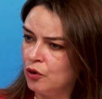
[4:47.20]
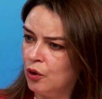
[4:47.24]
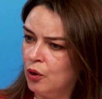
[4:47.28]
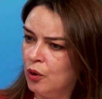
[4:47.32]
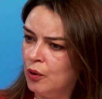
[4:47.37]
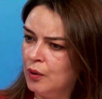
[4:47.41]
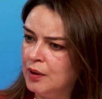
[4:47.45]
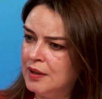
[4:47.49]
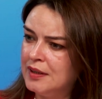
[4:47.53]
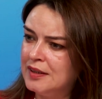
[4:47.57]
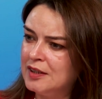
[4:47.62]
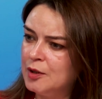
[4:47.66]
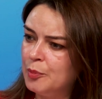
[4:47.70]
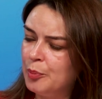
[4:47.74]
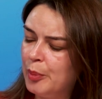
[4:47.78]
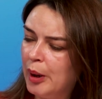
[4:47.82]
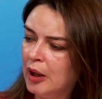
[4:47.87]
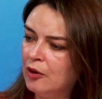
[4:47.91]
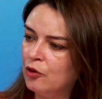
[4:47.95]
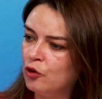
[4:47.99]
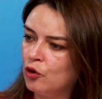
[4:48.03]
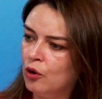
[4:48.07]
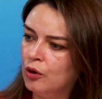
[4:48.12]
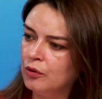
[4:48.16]
so it
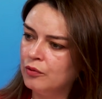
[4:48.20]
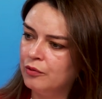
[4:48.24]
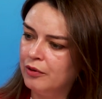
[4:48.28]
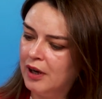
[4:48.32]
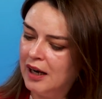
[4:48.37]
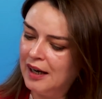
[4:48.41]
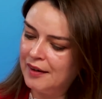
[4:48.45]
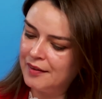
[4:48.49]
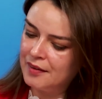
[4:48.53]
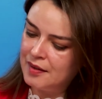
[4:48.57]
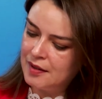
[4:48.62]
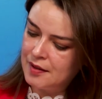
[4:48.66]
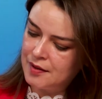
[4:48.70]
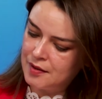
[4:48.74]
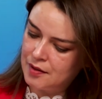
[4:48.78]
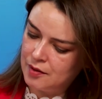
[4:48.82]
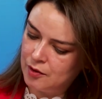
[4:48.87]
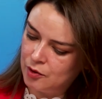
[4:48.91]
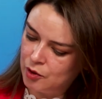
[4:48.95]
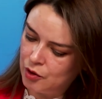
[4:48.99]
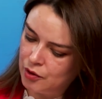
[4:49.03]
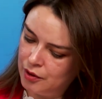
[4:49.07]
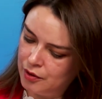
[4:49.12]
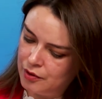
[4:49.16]
depends on where
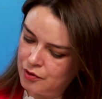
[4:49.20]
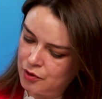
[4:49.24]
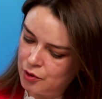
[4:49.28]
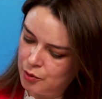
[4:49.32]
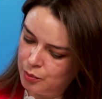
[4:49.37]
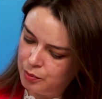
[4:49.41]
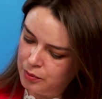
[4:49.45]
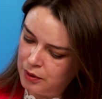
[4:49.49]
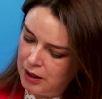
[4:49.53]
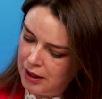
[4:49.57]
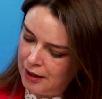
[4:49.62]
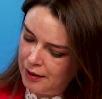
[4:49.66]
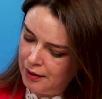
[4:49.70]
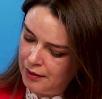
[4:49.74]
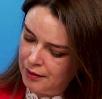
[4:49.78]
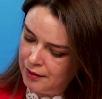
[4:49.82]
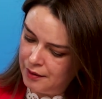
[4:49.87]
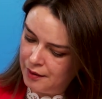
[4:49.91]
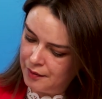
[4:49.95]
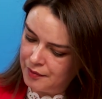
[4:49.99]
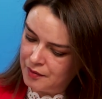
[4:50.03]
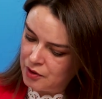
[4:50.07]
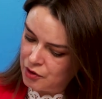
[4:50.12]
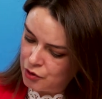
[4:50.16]
this uh, supply,
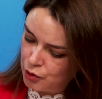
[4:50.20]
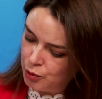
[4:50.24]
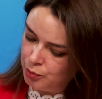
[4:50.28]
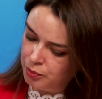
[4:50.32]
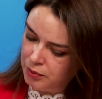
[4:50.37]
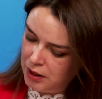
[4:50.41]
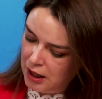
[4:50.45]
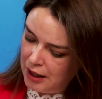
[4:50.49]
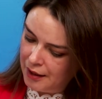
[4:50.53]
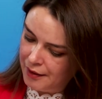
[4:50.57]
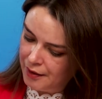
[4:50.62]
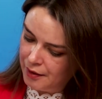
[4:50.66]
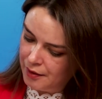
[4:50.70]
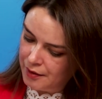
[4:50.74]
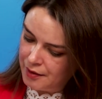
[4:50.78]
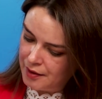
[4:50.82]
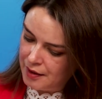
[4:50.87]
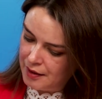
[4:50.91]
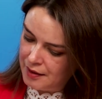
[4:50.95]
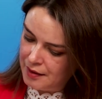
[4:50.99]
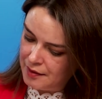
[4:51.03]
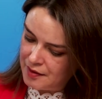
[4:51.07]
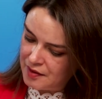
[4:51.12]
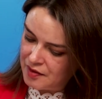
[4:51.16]
uh, the supplier
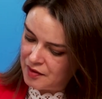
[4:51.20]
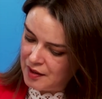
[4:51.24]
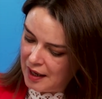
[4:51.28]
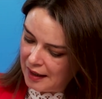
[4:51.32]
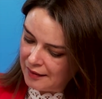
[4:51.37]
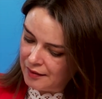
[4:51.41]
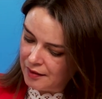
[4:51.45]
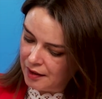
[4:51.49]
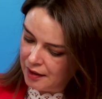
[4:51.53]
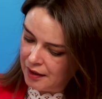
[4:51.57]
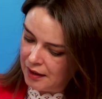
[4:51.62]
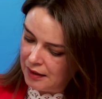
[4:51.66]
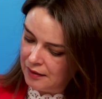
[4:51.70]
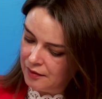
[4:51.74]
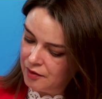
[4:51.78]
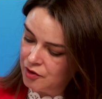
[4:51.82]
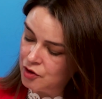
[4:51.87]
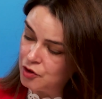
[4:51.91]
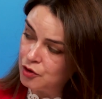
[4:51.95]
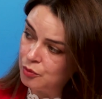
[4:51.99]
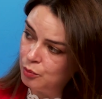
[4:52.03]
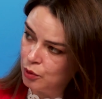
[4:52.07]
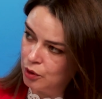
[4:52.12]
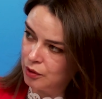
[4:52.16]
is standing
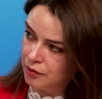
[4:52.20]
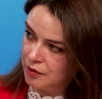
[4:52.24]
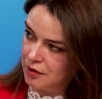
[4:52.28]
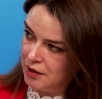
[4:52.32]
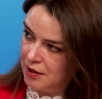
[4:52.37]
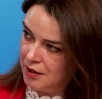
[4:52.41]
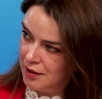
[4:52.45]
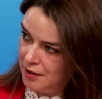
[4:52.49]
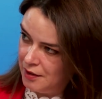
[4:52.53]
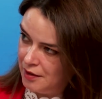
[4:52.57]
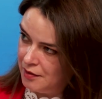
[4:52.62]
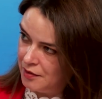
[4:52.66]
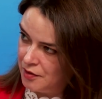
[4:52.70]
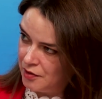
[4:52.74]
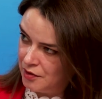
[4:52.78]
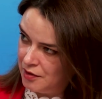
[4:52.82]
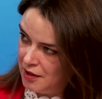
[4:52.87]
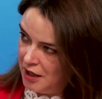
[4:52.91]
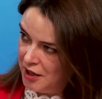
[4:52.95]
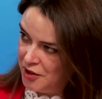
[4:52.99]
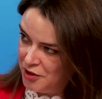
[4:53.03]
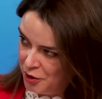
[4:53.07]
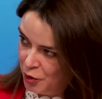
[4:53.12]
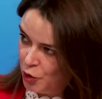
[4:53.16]
in this
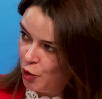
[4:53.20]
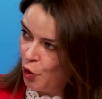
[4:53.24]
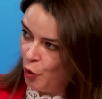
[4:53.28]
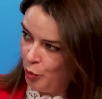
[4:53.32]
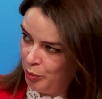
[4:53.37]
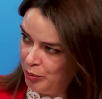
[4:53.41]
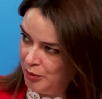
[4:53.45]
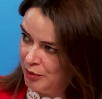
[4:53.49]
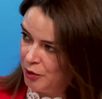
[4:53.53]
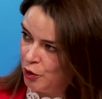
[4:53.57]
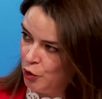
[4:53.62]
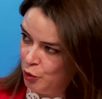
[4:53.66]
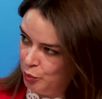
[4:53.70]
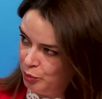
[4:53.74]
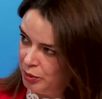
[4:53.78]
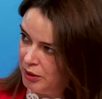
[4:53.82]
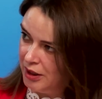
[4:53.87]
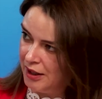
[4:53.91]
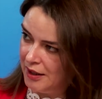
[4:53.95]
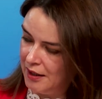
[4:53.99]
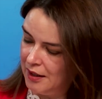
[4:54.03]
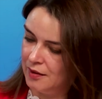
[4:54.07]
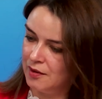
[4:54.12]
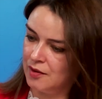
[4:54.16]
multi-stage and
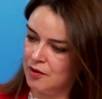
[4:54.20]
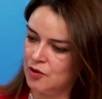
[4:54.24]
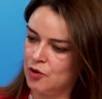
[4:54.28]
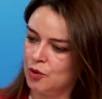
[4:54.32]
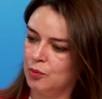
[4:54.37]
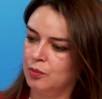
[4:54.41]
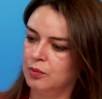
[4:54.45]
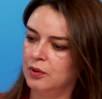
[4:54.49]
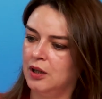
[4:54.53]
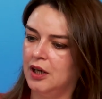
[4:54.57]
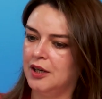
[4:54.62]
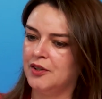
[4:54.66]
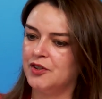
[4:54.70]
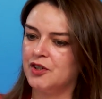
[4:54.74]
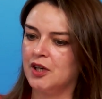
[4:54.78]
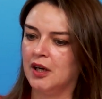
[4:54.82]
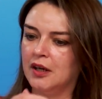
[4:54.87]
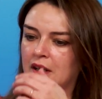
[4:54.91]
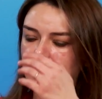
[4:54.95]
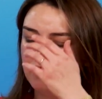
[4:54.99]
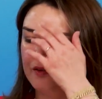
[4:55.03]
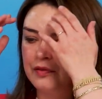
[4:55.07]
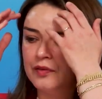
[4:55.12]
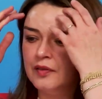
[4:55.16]
complicated supply
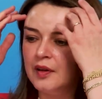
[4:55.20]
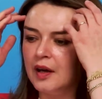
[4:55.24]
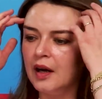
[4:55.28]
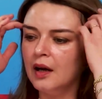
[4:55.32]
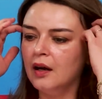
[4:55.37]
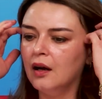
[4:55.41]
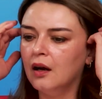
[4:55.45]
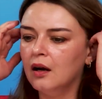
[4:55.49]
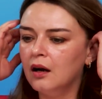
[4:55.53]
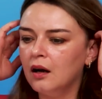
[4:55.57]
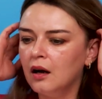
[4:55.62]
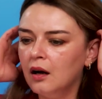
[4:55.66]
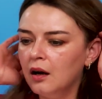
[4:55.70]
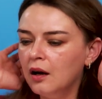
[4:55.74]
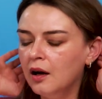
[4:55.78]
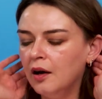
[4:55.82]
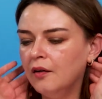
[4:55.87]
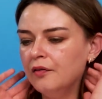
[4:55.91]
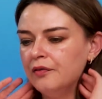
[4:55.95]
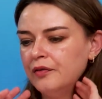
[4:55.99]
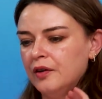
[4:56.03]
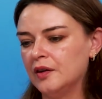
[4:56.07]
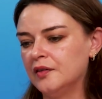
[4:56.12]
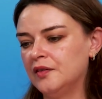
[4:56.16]
chain. If they uh,
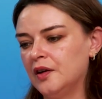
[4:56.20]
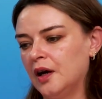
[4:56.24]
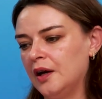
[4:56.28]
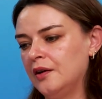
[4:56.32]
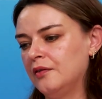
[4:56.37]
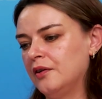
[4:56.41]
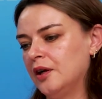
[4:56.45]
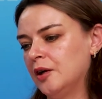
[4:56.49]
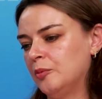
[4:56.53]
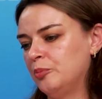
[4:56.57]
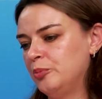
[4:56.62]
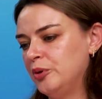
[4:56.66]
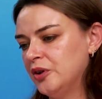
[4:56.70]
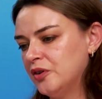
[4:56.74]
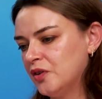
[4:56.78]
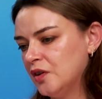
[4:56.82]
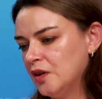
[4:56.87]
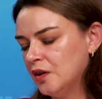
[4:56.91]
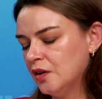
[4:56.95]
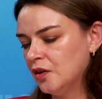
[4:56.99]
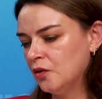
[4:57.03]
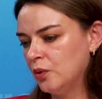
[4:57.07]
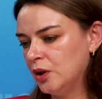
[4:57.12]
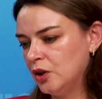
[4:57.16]
have direct
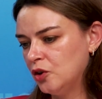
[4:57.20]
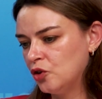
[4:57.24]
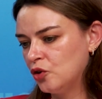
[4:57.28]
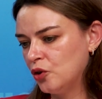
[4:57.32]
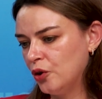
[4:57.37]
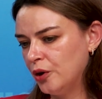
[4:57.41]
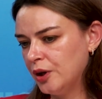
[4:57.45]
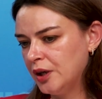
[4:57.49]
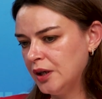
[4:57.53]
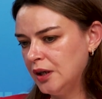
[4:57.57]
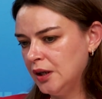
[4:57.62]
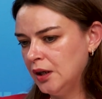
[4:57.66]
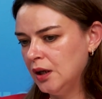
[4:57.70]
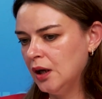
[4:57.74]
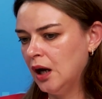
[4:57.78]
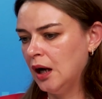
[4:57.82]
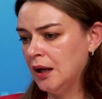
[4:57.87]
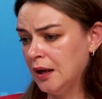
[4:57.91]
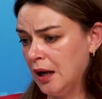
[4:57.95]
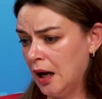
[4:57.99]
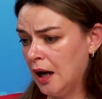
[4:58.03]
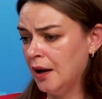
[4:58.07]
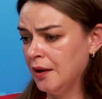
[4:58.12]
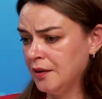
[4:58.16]
business with Turkey,
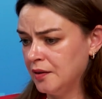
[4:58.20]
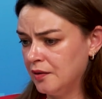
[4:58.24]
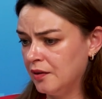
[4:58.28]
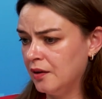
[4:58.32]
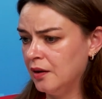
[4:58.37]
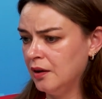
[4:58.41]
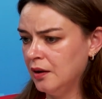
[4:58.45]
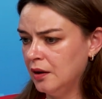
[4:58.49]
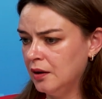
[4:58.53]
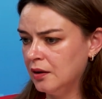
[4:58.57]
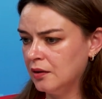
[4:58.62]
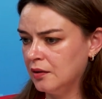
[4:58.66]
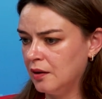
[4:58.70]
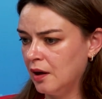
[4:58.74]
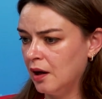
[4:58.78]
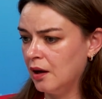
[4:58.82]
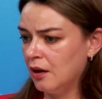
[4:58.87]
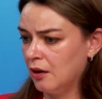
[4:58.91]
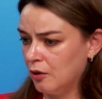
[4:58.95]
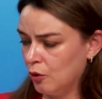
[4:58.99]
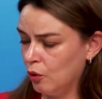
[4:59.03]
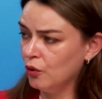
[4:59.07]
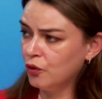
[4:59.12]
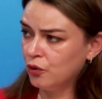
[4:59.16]
and I think
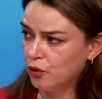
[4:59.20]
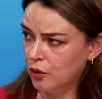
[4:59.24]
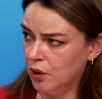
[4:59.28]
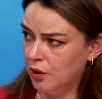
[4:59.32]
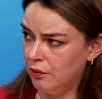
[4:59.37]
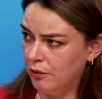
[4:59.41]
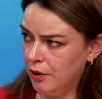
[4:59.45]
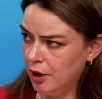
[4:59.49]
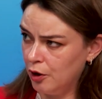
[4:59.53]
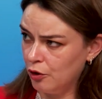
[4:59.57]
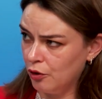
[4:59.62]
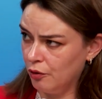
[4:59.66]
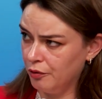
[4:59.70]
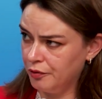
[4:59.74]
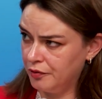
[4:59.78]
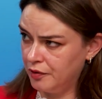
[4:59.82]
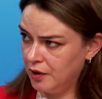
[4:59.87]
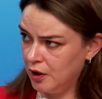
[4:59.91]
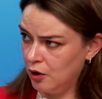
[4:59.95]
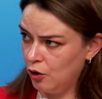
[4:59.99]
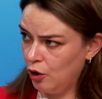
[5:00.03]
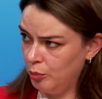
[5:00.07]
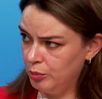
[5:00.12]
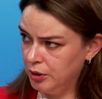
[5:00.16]
they are also aware
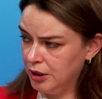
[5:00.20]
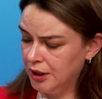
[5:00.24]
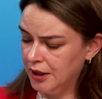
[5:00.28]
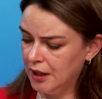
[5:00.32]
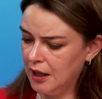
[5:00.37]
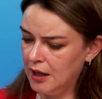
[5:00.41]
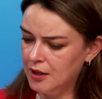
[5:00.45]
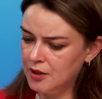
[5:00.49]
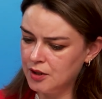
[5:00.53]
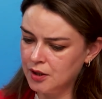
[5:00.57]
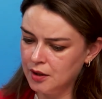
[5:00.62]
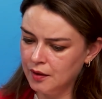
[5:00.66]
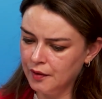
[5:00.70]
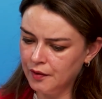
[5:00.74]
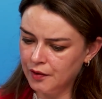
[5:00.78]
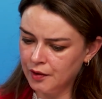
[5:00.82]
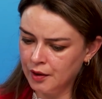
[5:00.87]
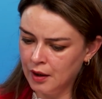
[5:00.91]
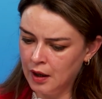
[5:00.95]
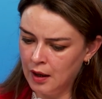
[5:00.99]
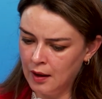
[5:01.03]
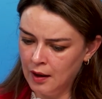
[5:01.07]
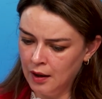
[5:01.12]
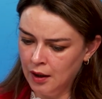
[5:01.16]
of their
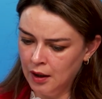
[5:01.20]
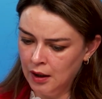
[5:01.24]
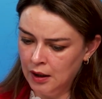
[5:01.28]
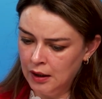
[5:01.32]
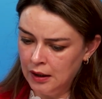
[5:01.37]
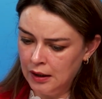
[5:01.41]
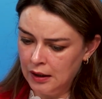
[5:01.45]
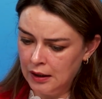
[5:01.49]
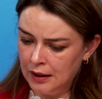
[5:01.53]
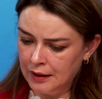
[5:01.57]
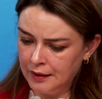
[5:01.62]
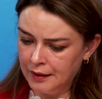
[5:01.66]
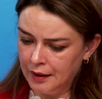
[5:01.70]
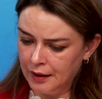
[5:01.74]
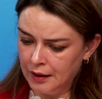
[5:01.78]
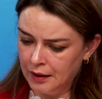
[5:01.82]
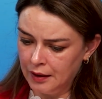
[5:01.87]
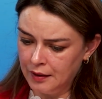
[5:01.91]
obligations and